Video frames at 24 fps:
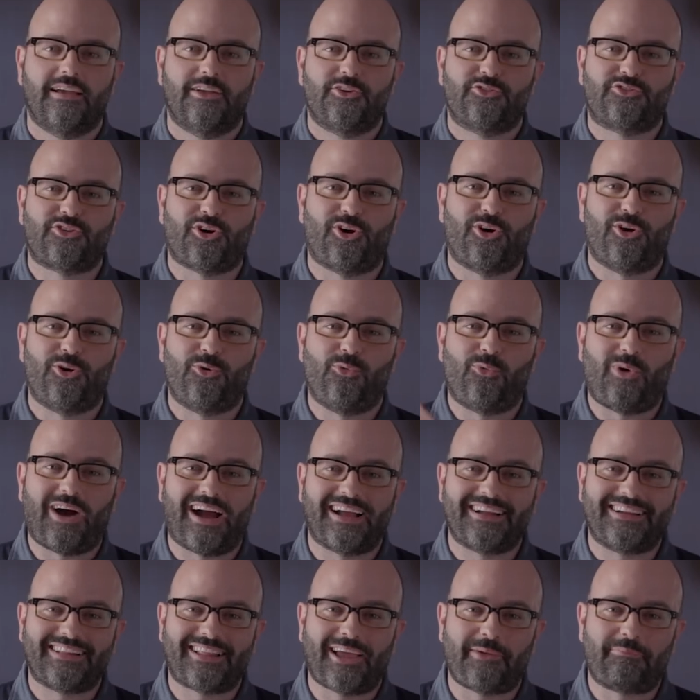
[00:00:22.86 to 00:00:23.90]
So
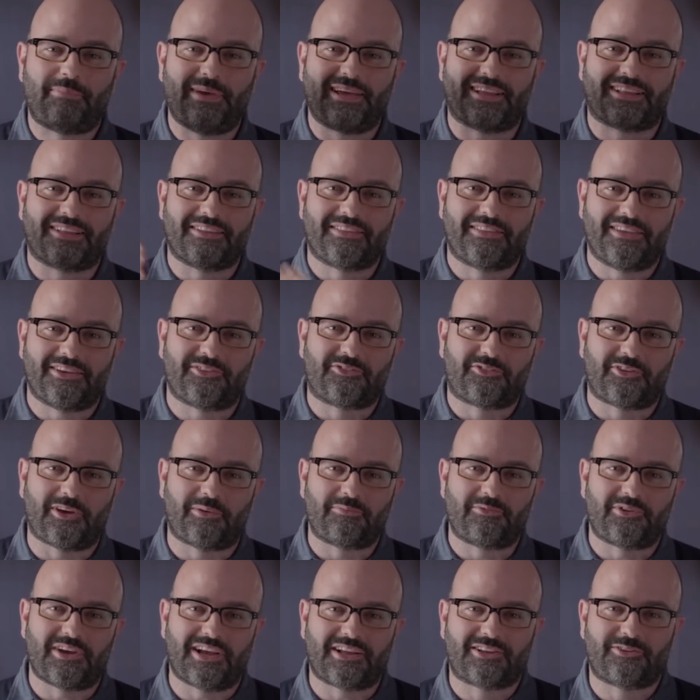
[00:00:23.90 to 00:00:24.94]
why did I pick this
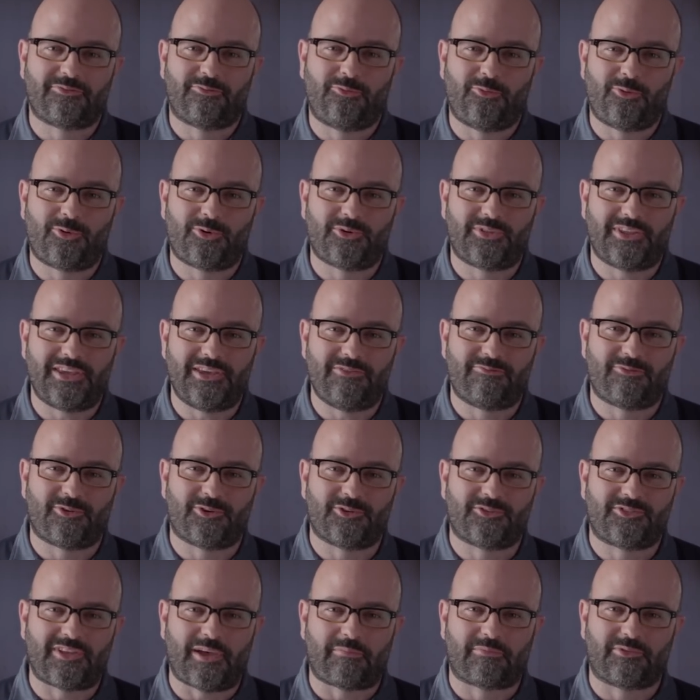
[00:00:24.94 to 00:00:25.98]
subject for the
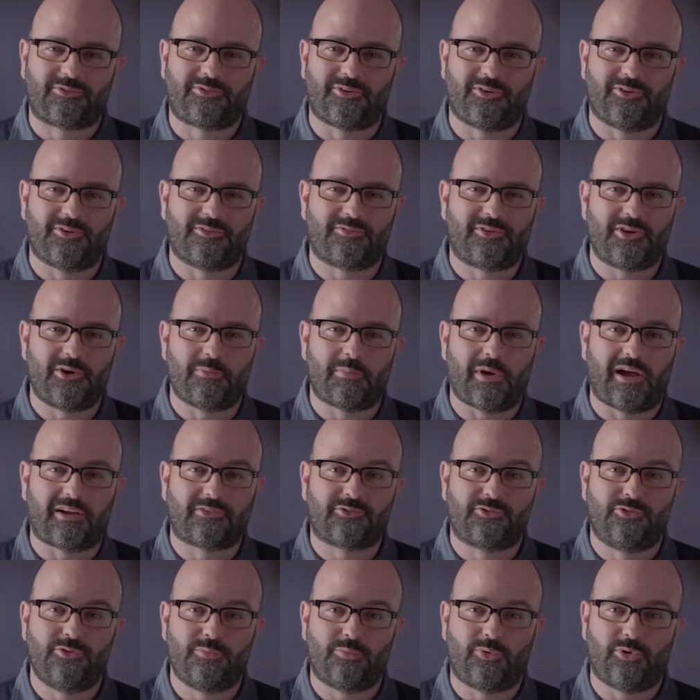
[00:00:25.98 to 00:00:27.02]
first episode of
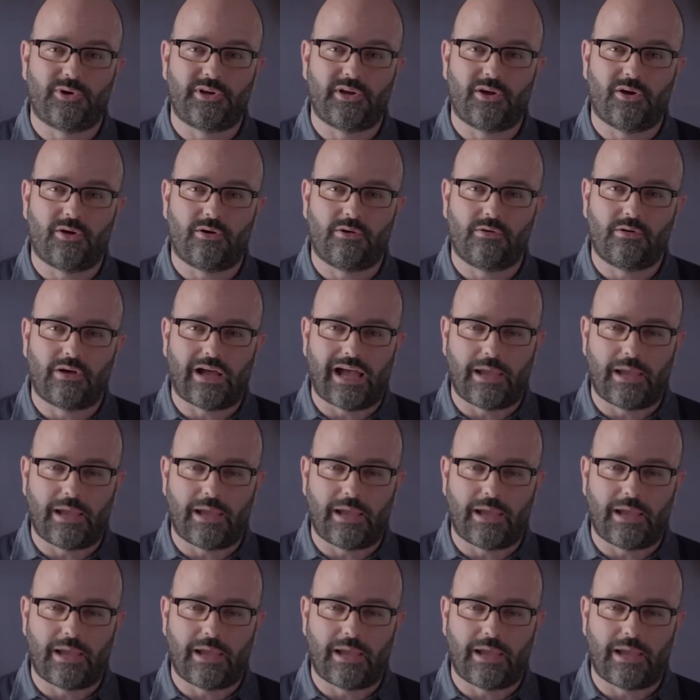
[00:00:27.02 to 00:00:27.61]
Gearbox 2.0?